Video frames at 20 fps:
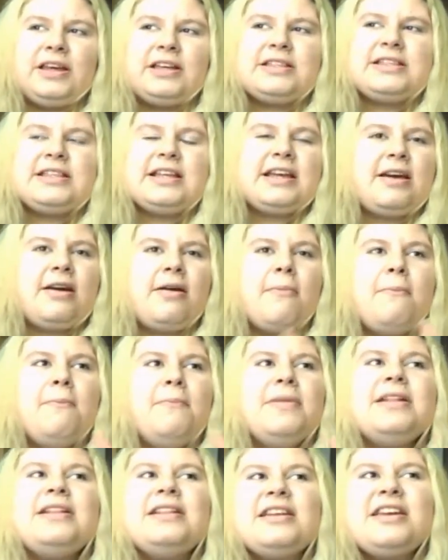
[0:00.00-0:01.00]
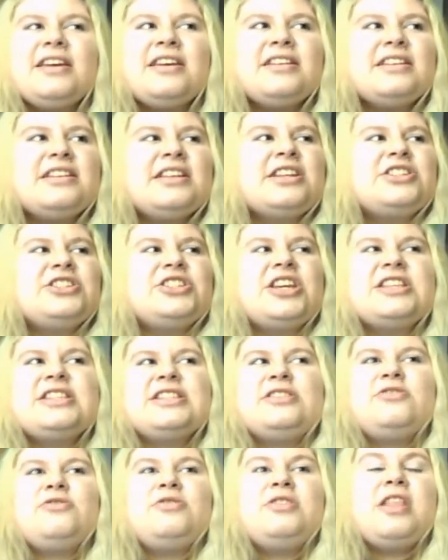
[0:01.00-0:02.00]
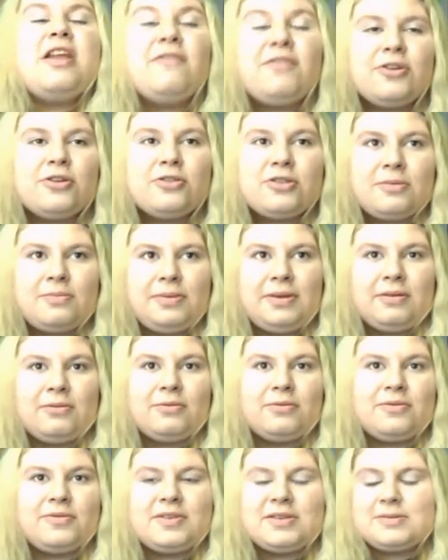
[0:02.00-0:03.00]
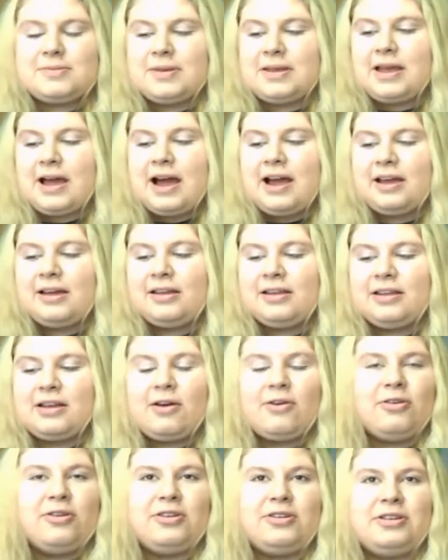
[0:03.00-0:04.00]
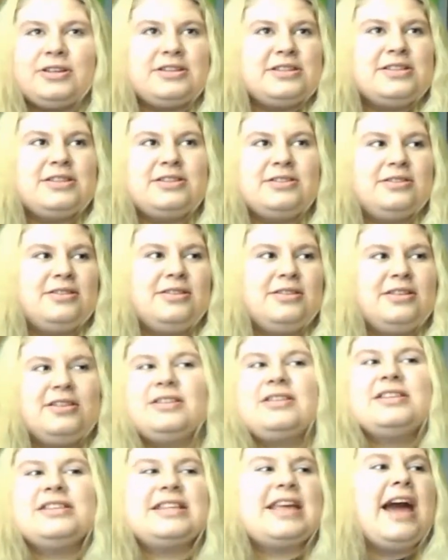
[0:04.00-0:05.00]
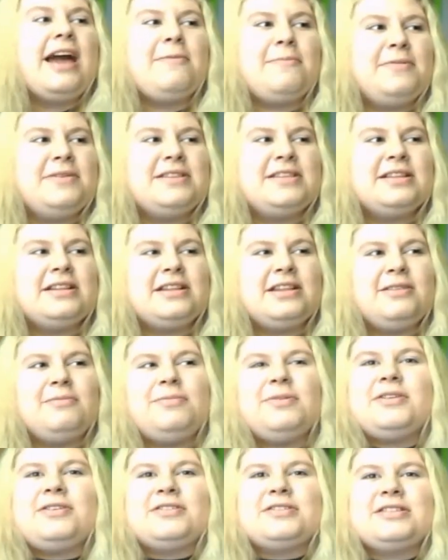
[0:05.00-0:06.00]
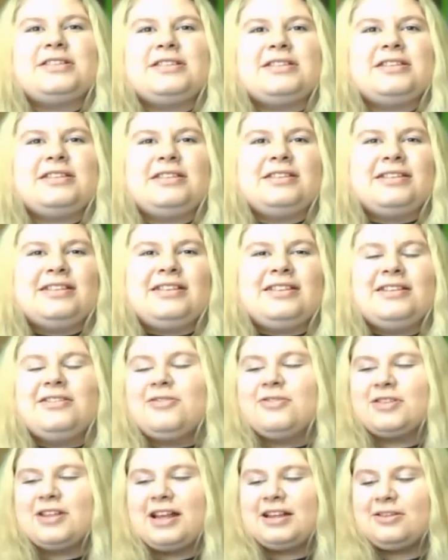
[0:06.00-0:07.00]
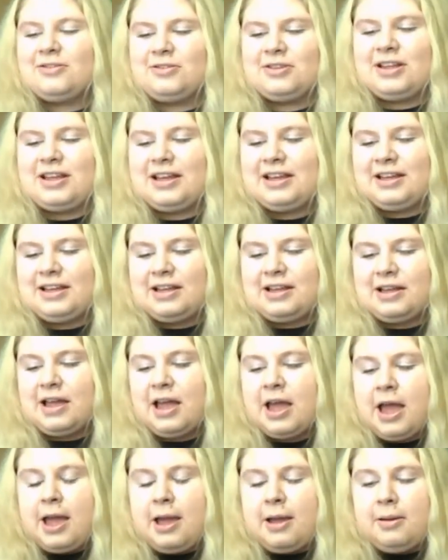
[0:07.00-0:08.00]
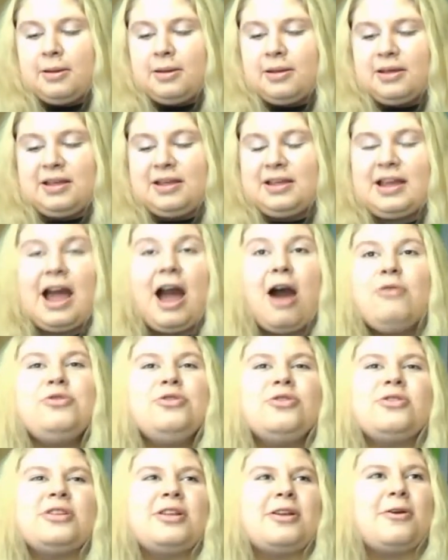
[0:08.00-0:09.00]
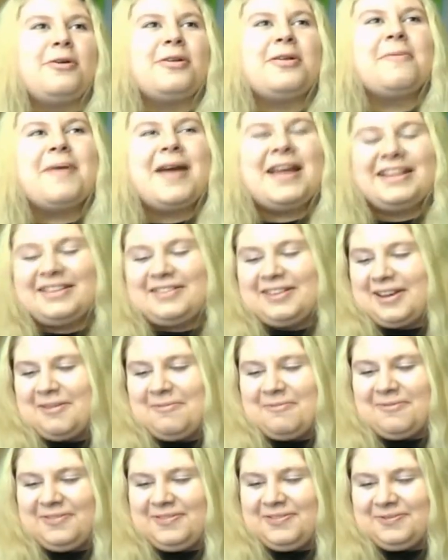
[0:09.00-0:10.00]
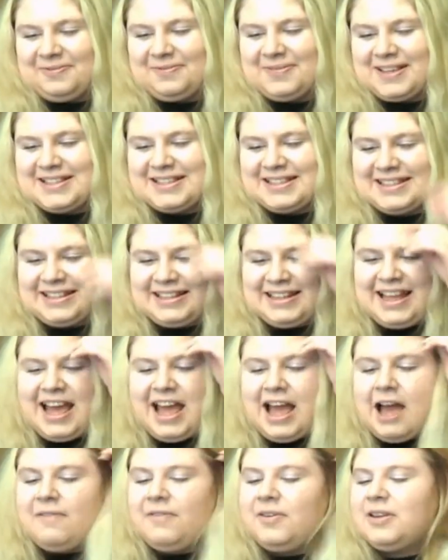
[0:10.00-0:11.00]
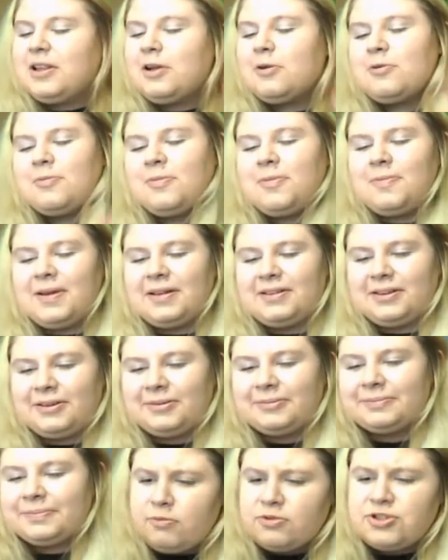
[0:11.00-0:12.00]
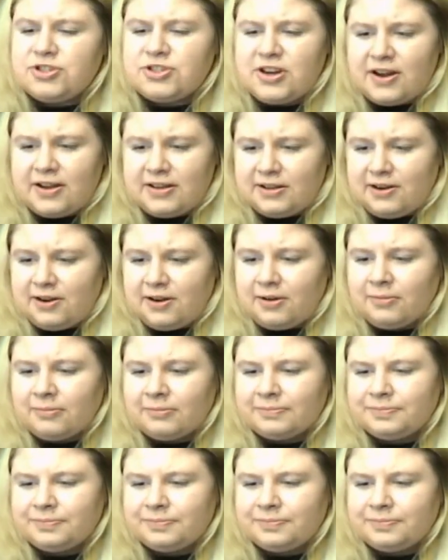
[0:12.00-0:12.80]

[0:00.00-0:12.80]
It's like a million chance that you're never gonna be with this guy or this this guy basically because you're not gonna how are you gonna go to bed basically I think that would be better would you rather